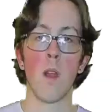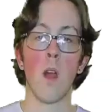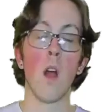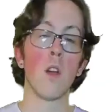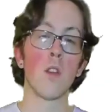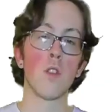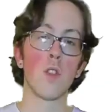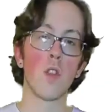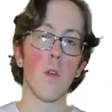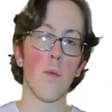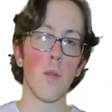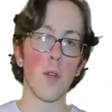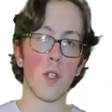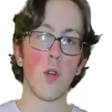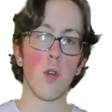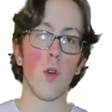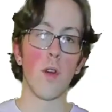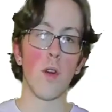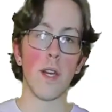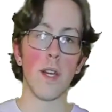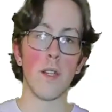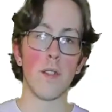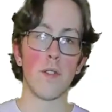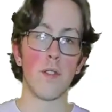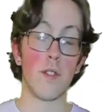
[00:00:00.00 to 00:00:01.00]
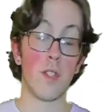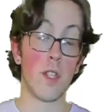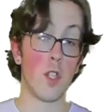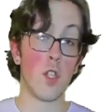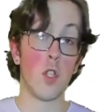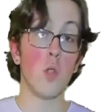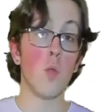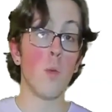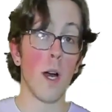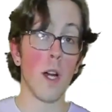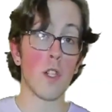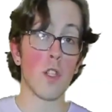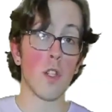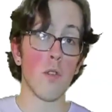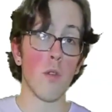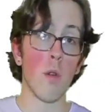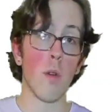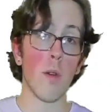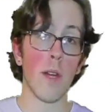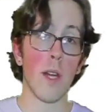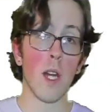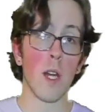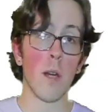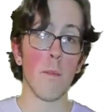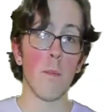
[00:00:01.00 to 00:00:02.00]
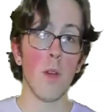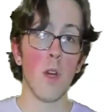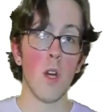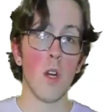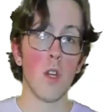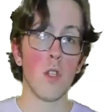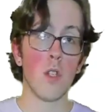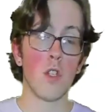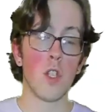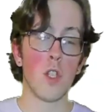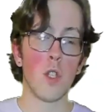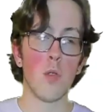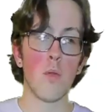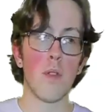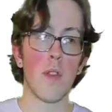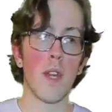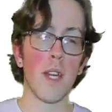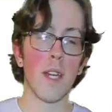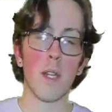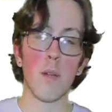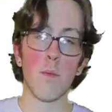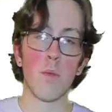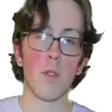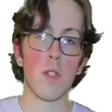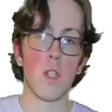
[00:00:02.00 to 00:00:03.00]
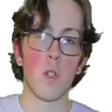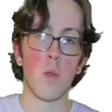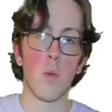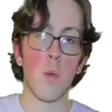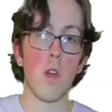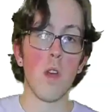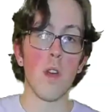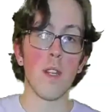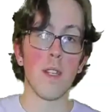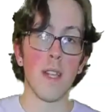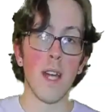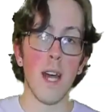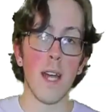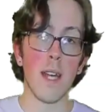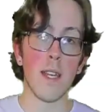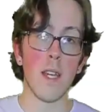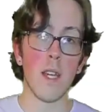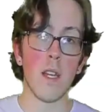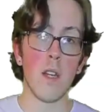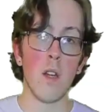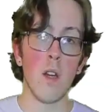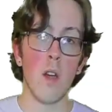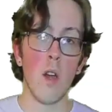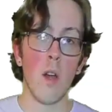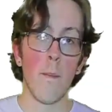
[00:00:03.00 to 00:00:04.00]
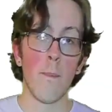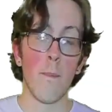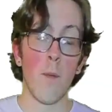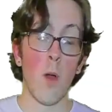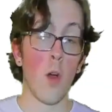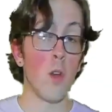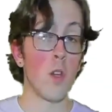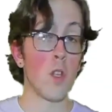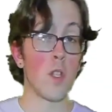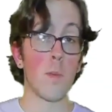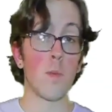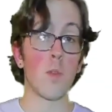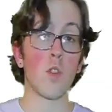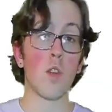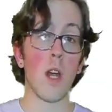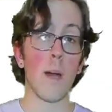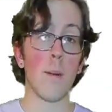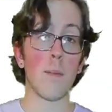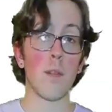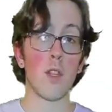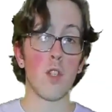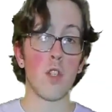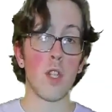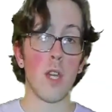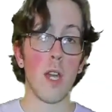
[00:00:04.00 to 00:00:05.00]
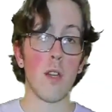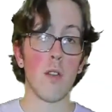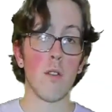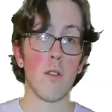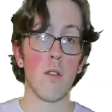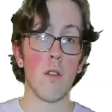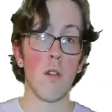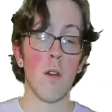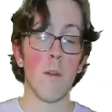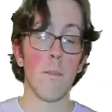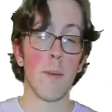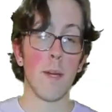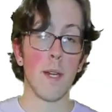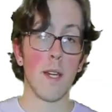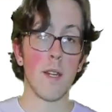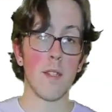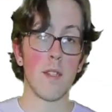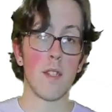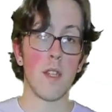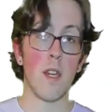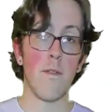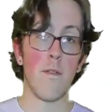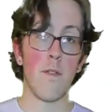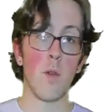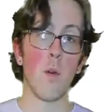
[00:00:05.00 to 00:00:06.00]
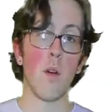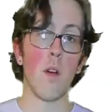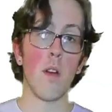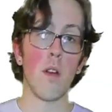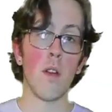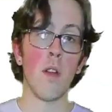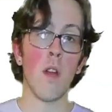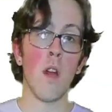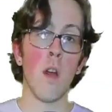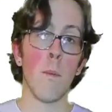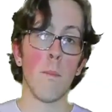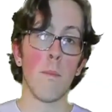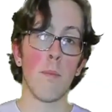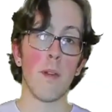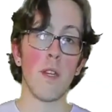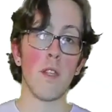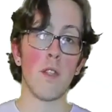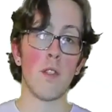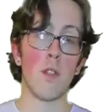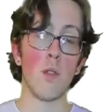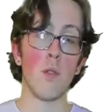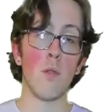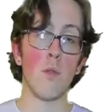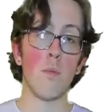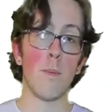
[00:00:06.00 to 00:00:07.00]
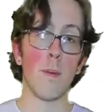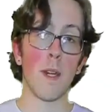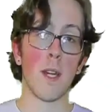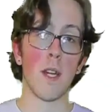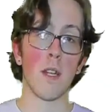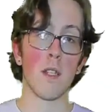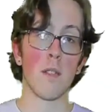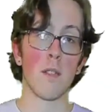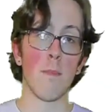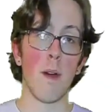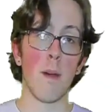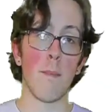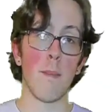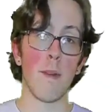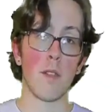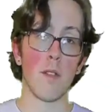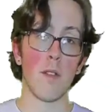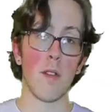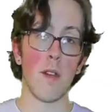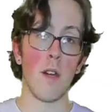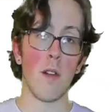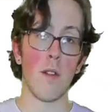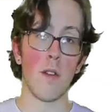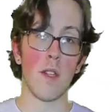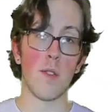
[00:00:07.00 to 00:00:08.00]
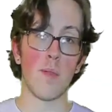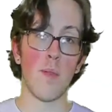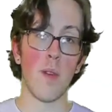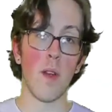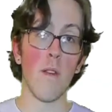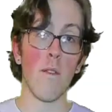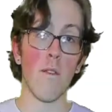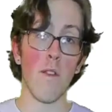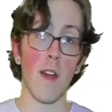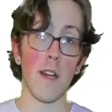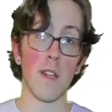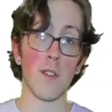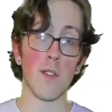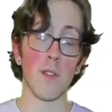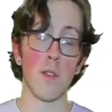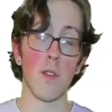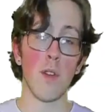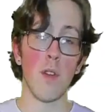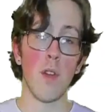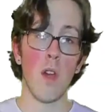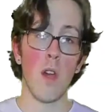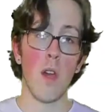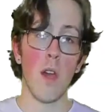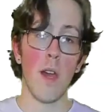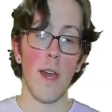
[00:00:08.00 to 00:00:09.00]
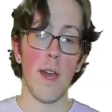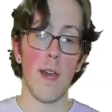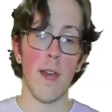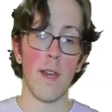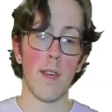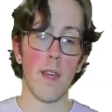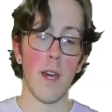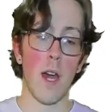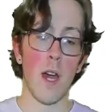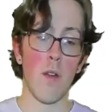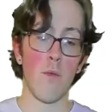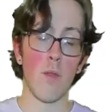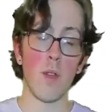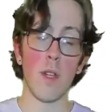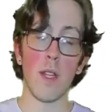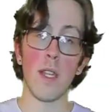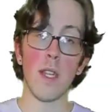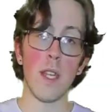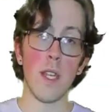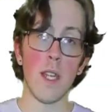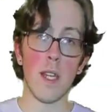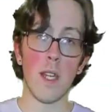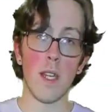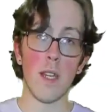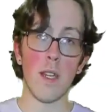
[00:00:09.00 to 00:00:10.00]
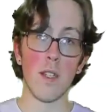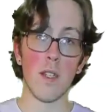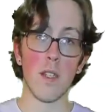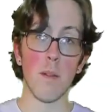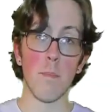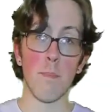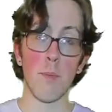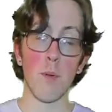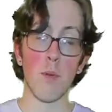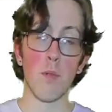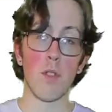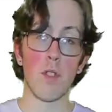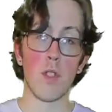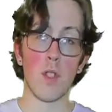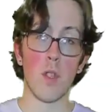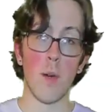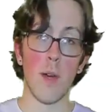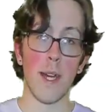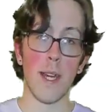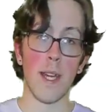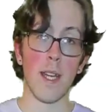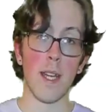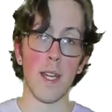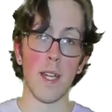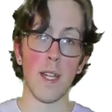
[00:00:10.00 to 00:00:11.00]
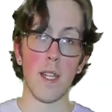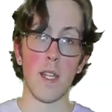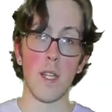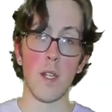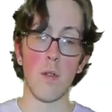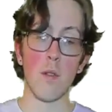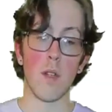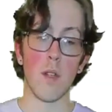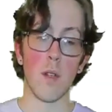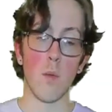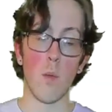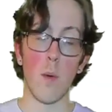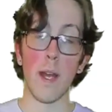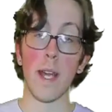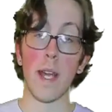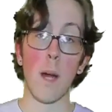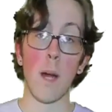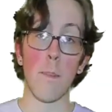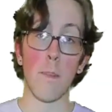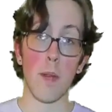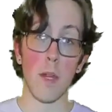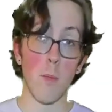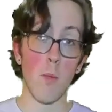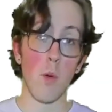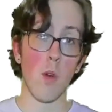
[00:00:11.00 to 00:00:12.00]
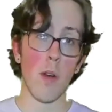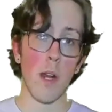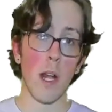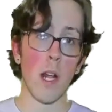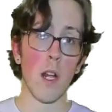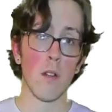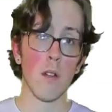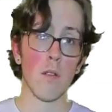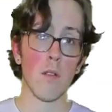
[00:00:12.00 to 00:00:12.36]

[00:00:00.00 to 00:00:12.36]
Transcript: So Victorious, did you watch it growing up? Did you think it was as weird as I did? Are you subscribed to the channel? Because if you aren't, please do because my mental health is very fragile and I really need it as a boost so I can continue to wake up in the morning.